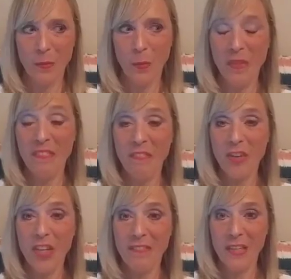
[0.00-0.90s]
with
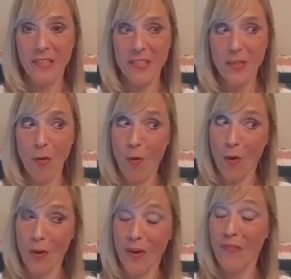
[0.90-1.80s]
forgiveness or